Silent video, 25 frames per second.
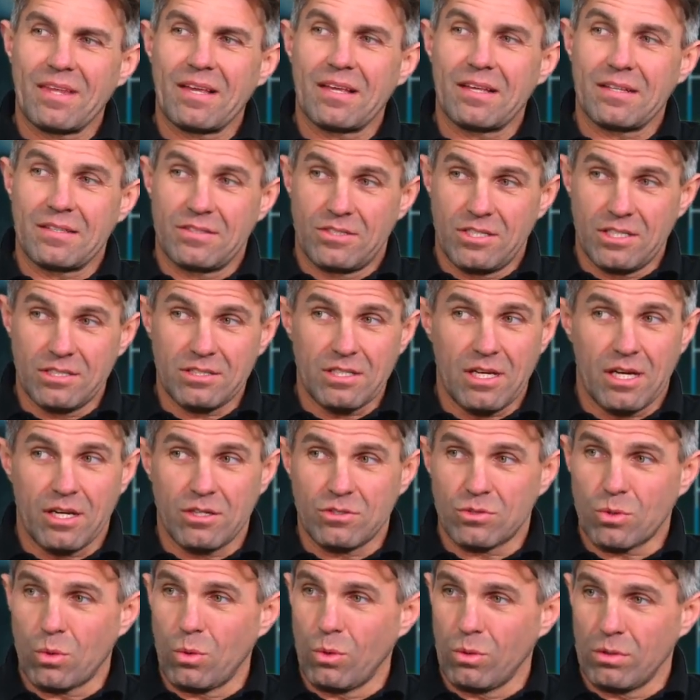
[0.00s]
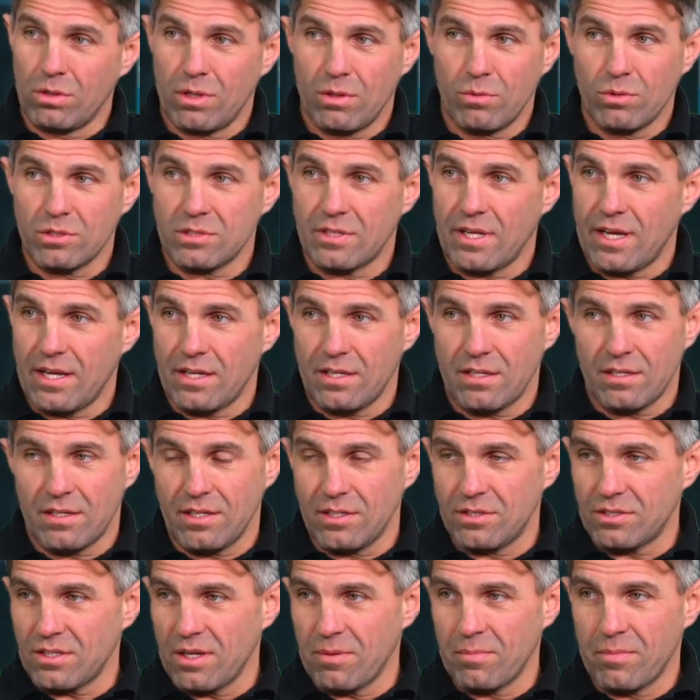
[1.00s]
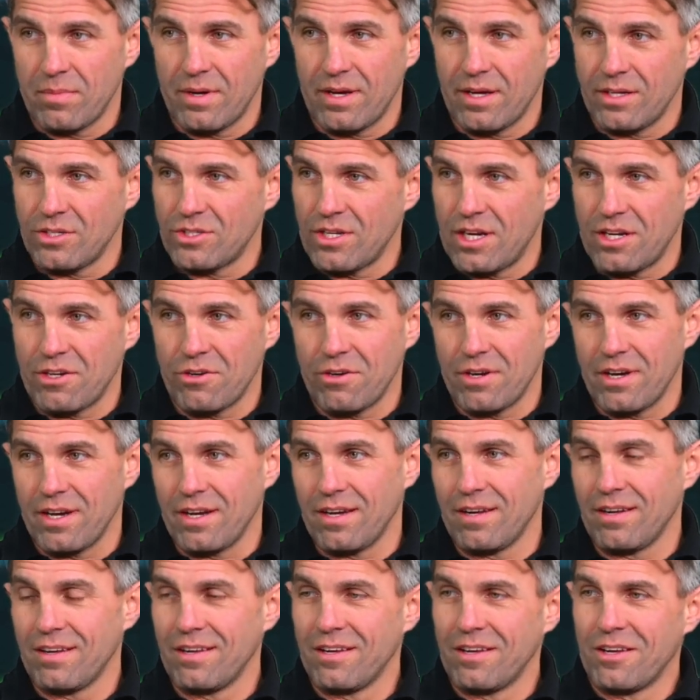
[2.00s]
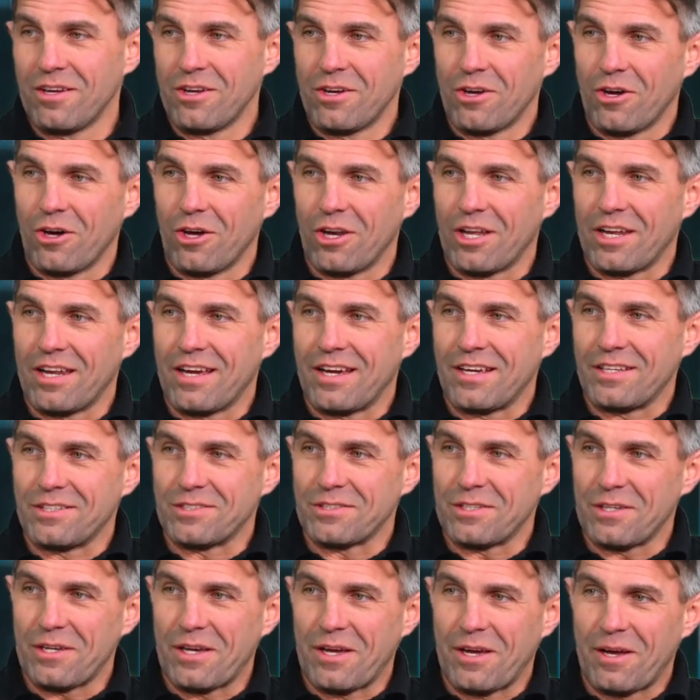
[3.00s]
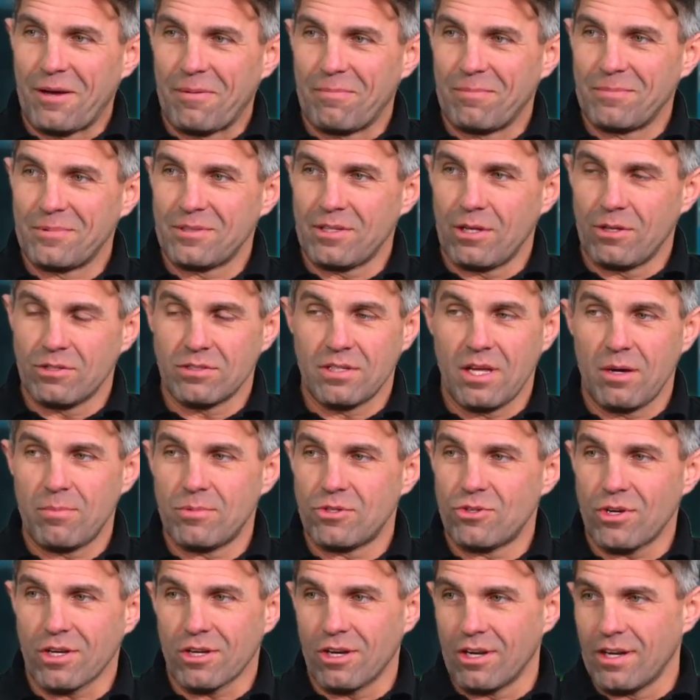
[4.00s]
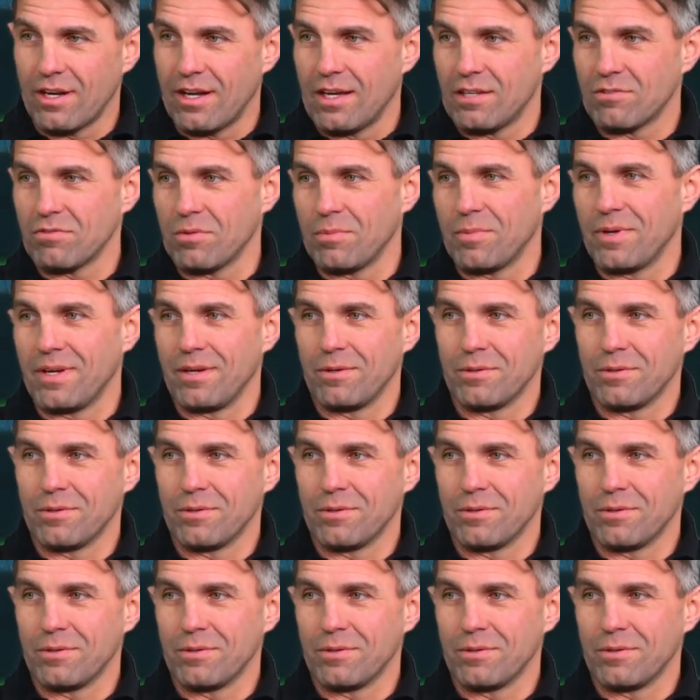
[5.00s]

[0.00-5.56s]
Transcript: just out of school. It was that December, January holidays. So there was no matric holidays for me. It was